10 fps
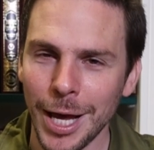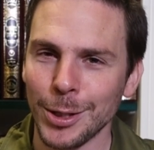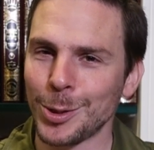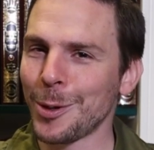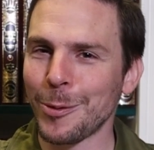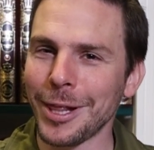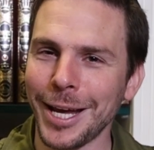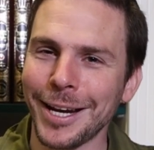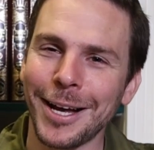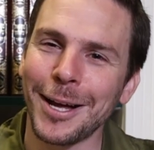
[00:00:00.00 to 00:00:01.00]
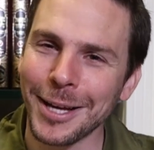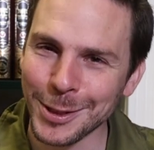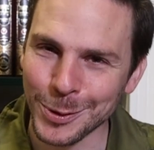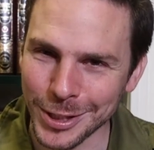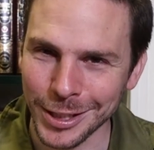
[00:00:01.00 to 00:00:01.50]
So they relate an
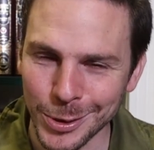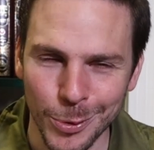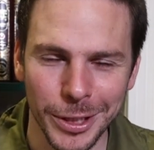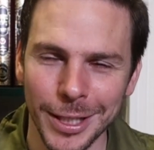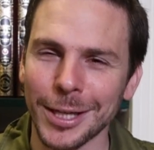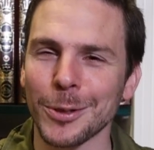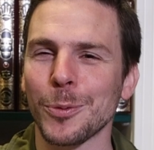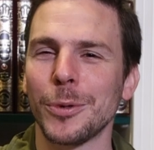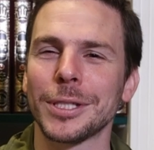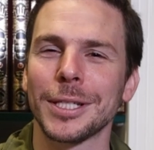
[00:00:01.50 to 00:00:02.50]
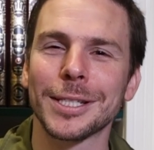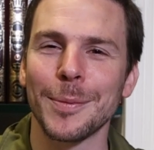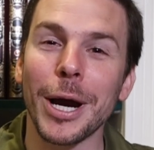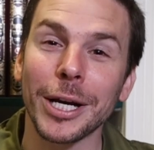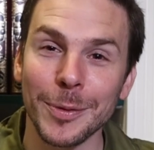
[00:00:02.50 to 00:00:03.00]
interesting story, that there was this
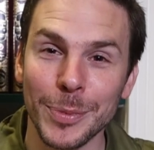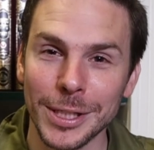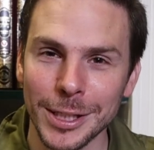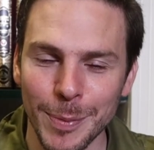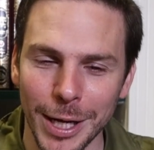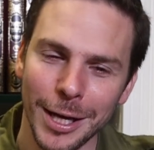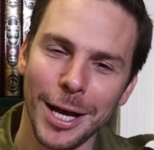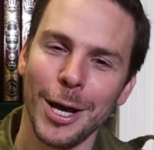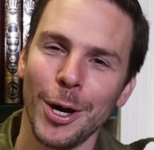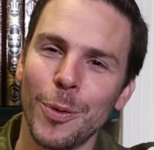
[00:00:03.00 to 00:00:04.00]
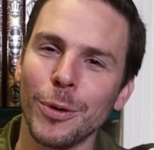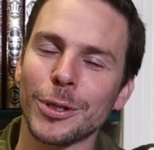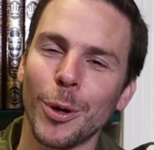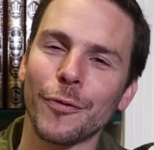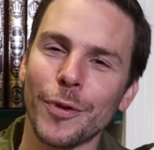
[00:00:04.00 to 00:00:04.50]
American businessman who was
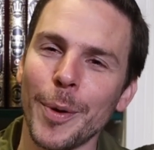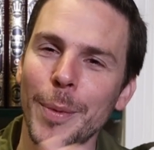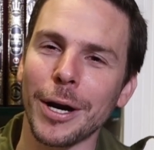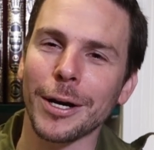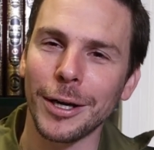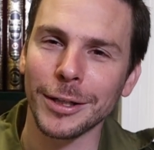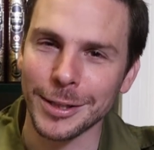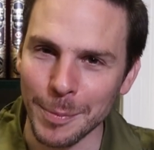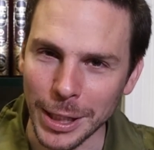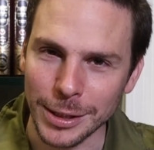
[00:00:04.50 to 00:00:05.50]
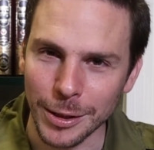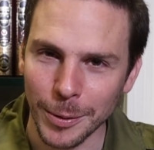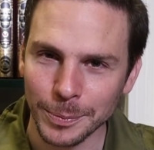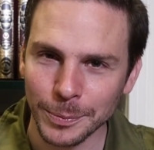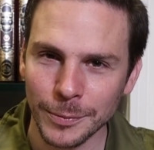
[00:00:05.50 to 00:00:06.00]
going from America to
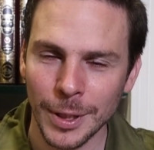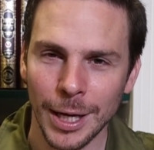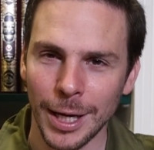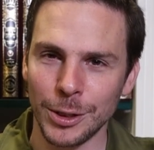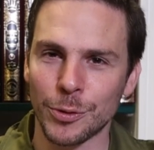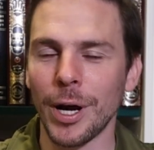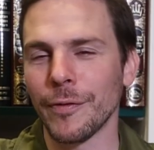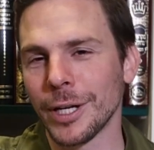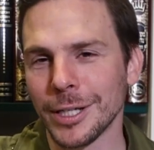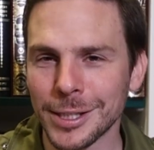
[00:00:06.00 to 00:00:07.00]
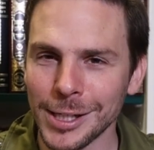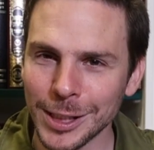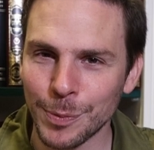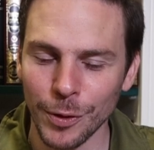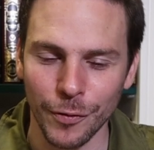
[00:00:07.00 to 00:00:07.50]
Mexico. And he's driving in his
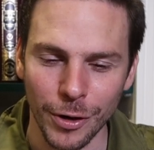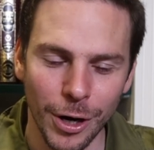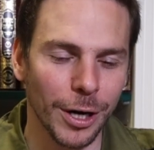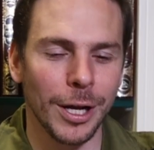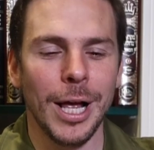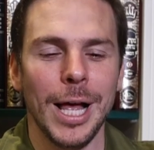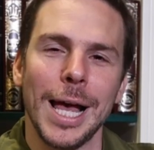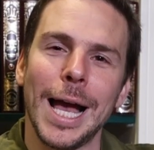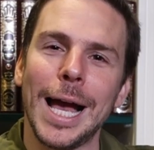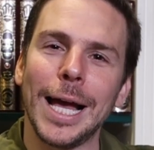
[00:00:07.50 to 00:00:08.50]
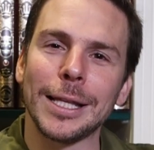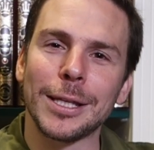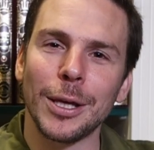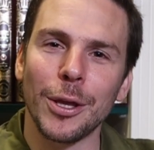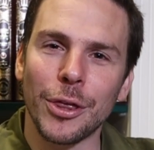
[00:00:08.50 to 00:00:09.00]
nice, beautiful car,
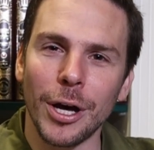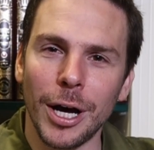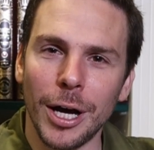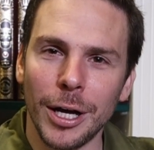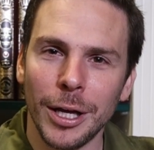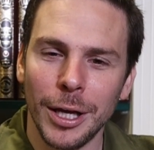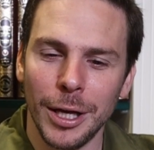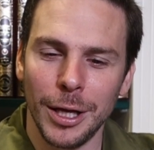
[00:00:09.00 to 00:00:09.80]
and the